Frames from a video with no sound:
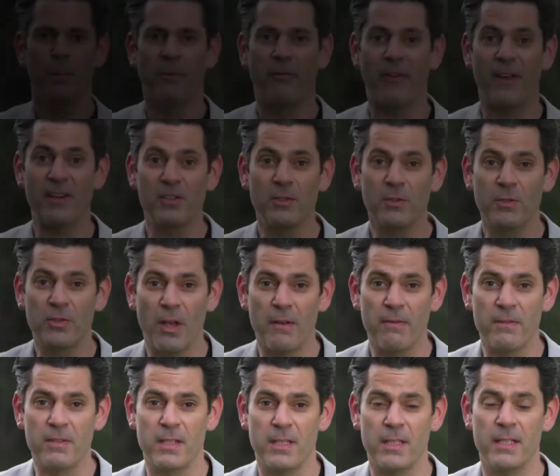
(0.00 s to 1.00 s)
professional
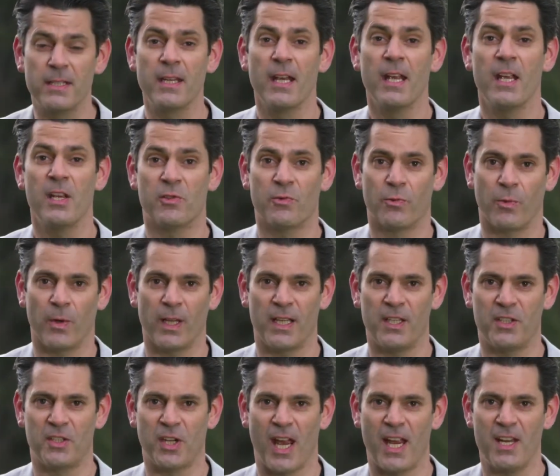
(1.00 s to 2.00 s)
services is
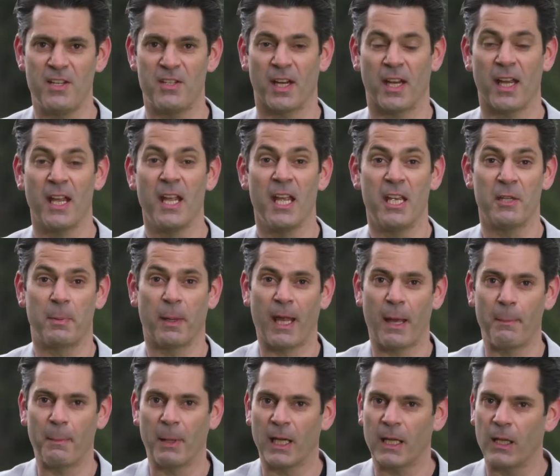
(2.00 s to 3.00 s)
really changing. It's
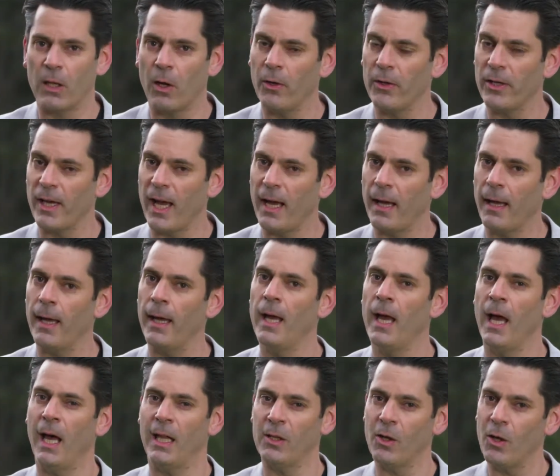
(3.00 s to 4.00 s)
becoming a lot younger,
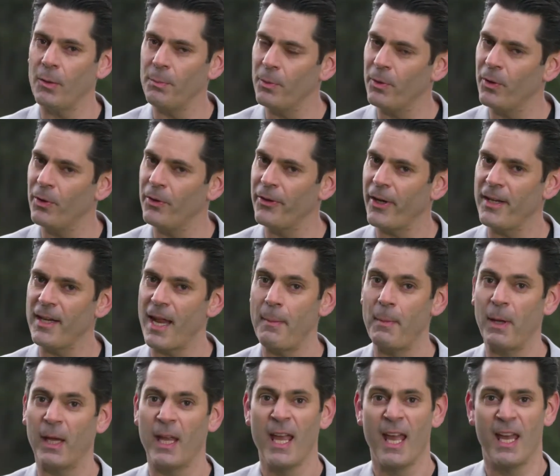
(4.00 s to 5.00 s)
a lot more
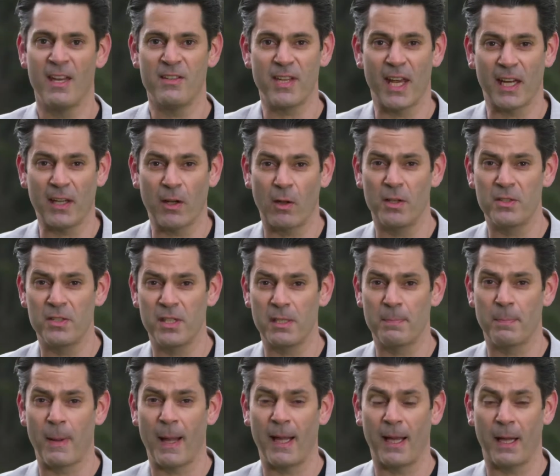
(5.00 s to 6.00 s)
dynamic, and technology is
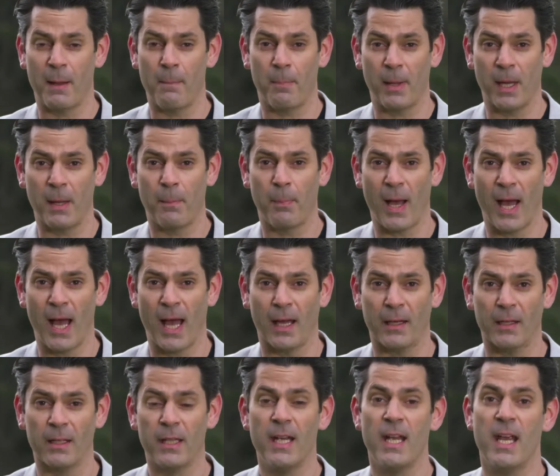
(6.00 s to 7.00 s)
playing a big part.